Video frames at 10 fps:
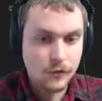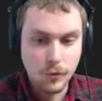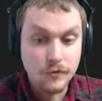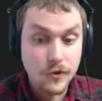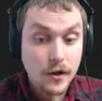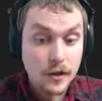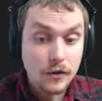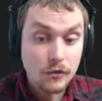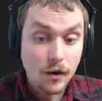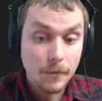So I've done
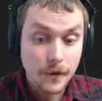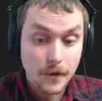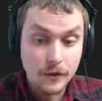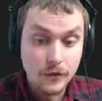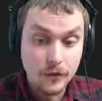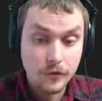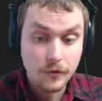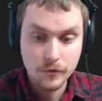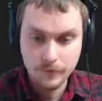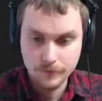get
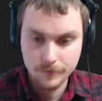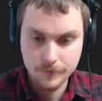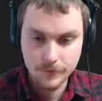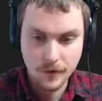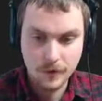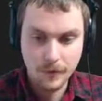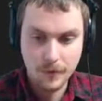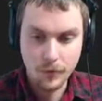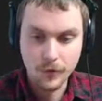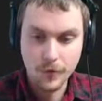Dropbox. I need to
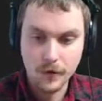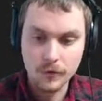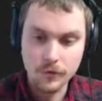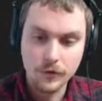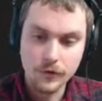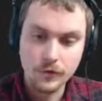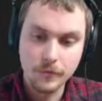import the model first.